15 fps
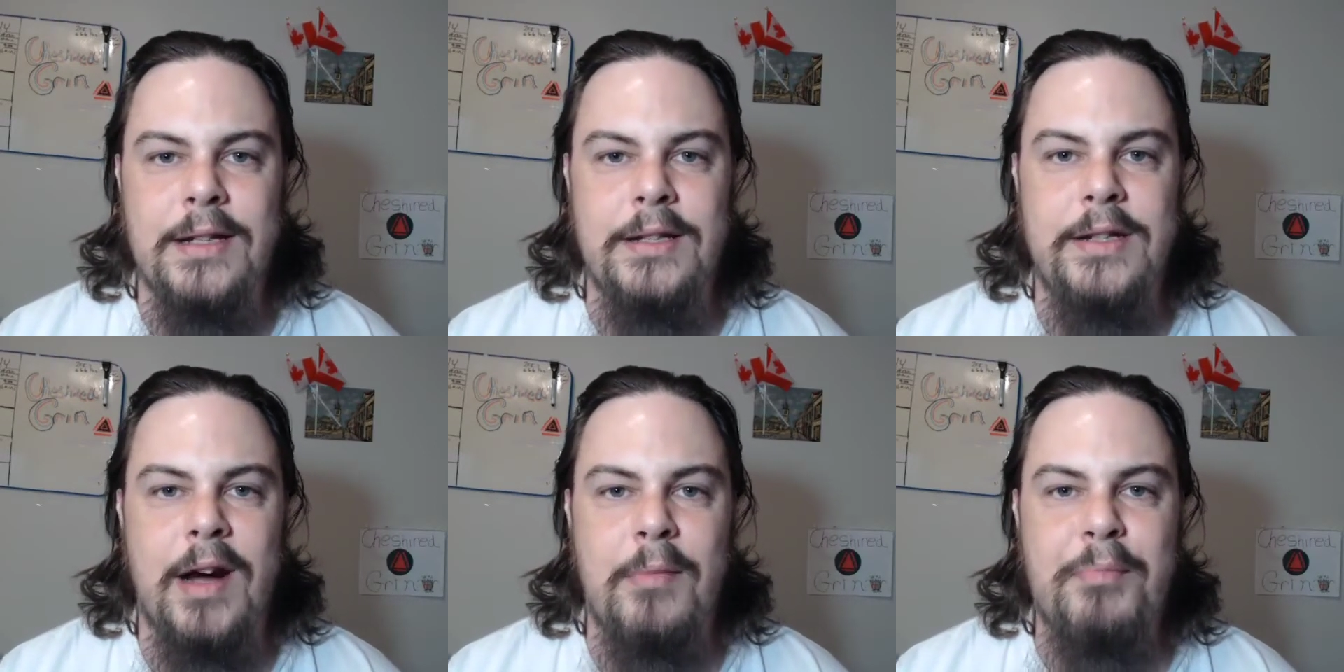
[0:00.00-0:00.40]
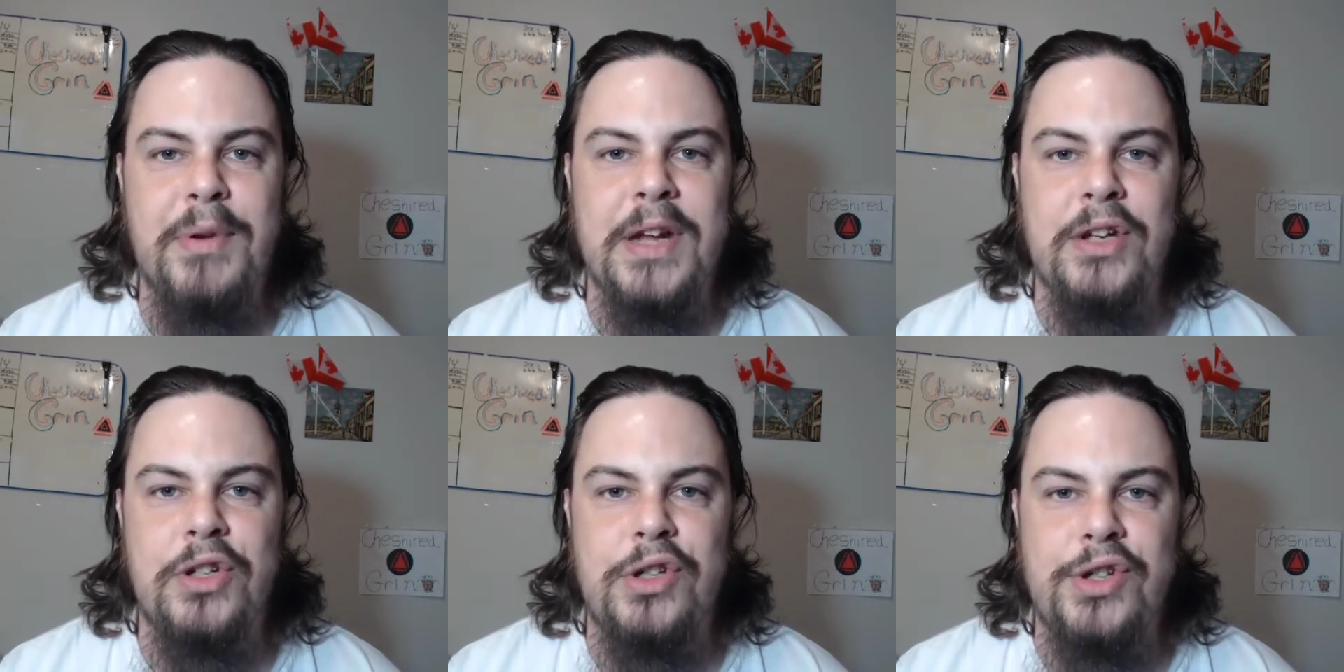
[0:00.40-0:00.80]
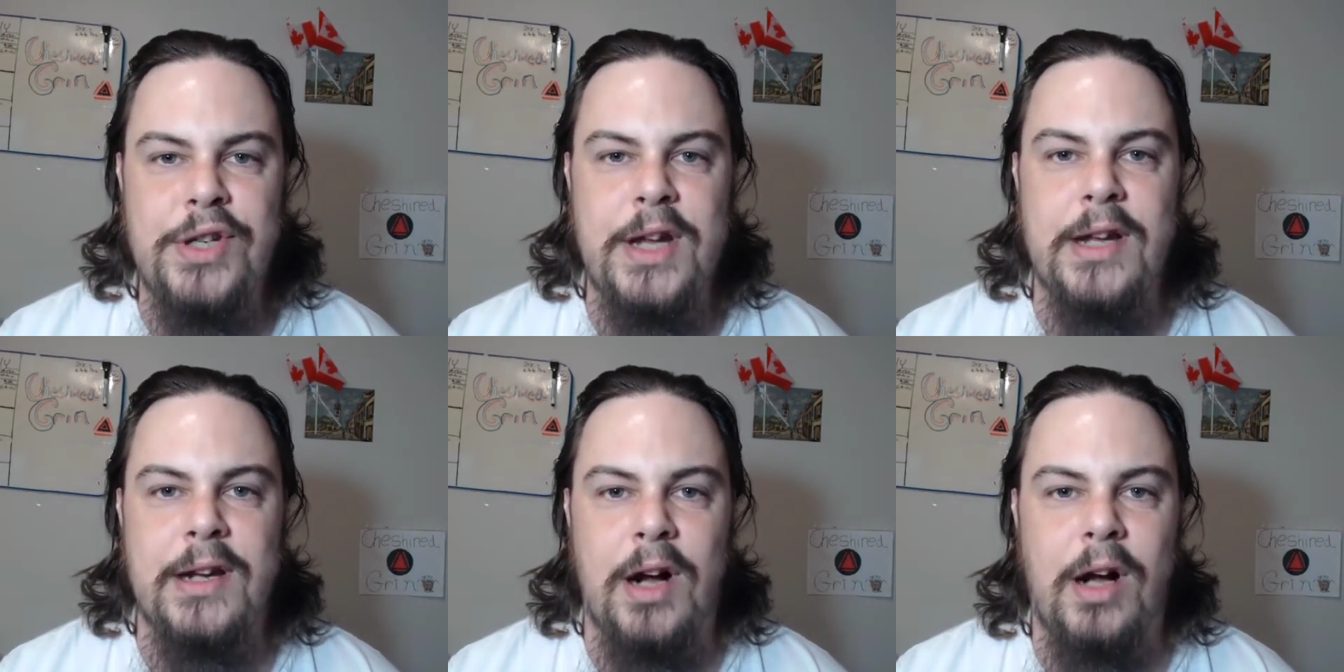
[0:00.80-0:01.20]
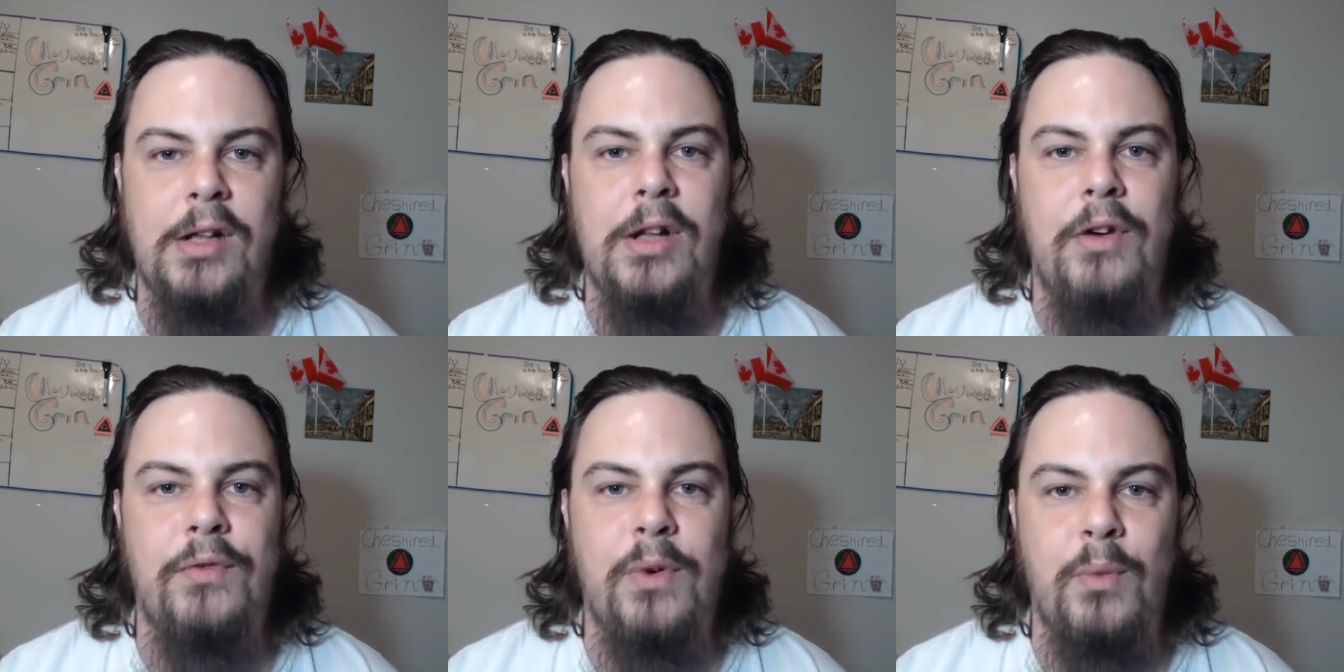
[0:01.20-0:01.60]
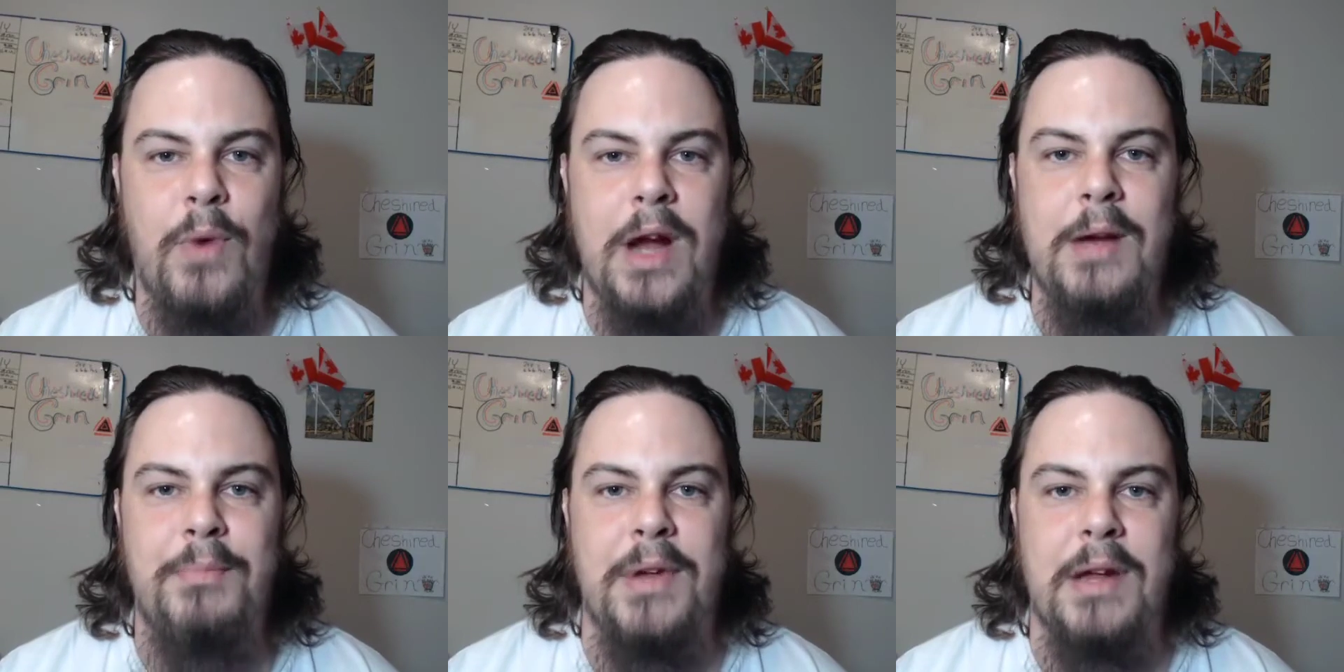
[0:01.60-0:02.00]
dumping shit all over
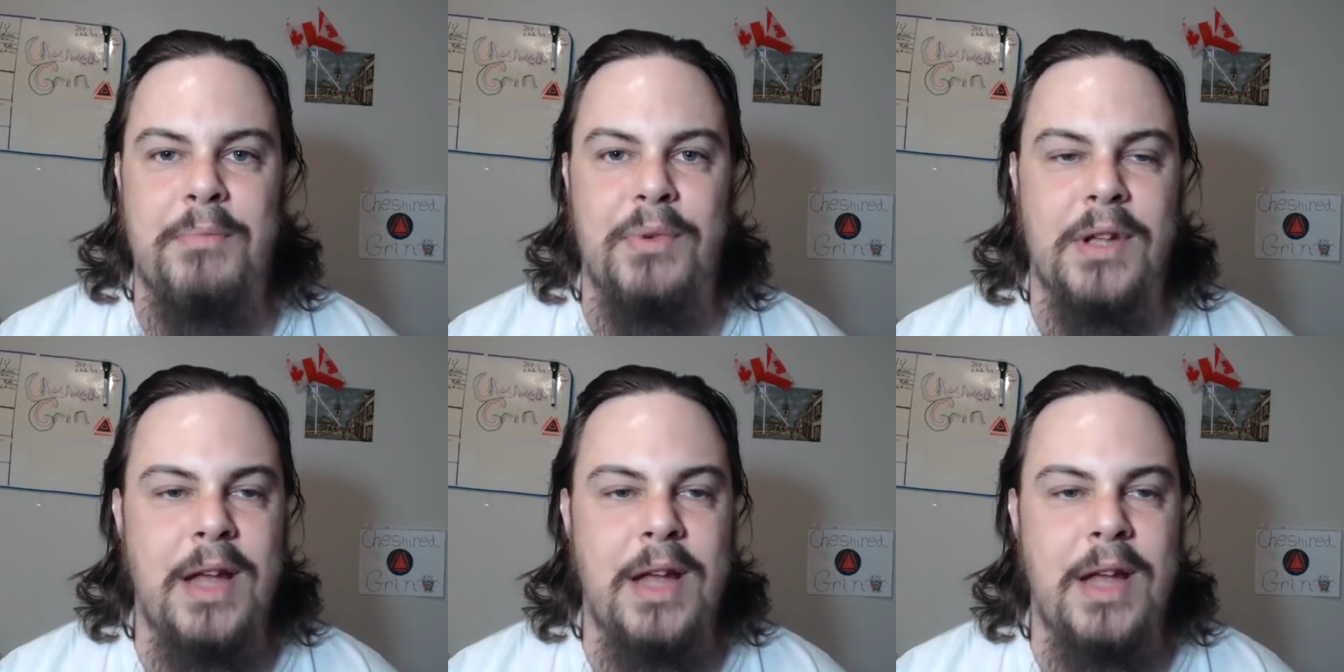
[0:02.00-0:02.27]
white people.